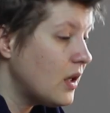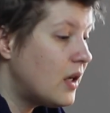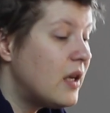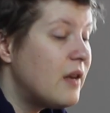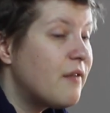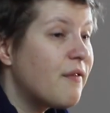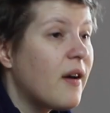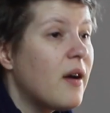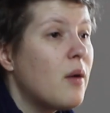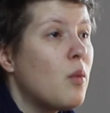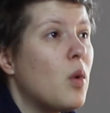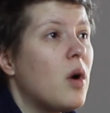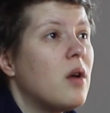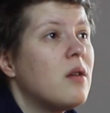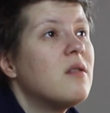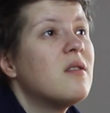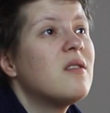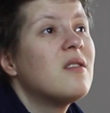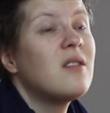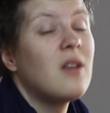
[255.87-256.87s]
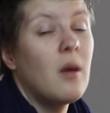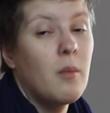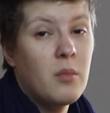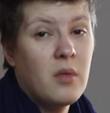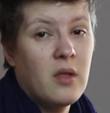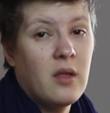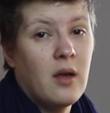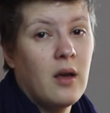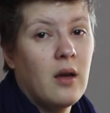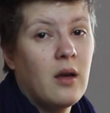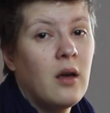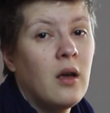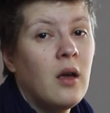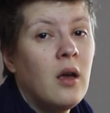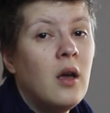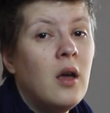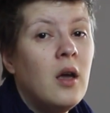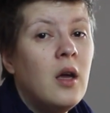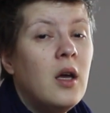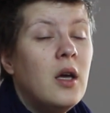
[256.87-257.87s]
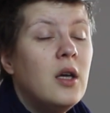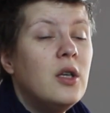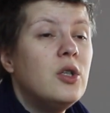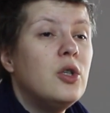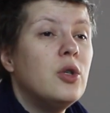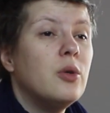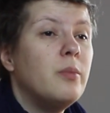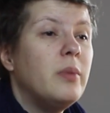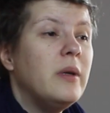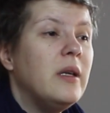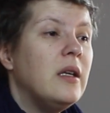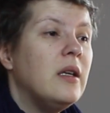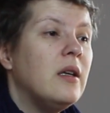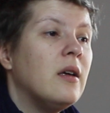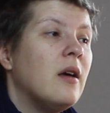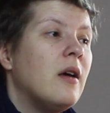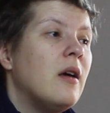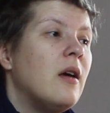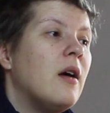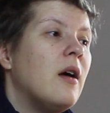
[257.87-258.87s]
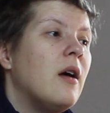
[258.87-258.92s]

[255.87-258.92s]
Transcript: If I want something to be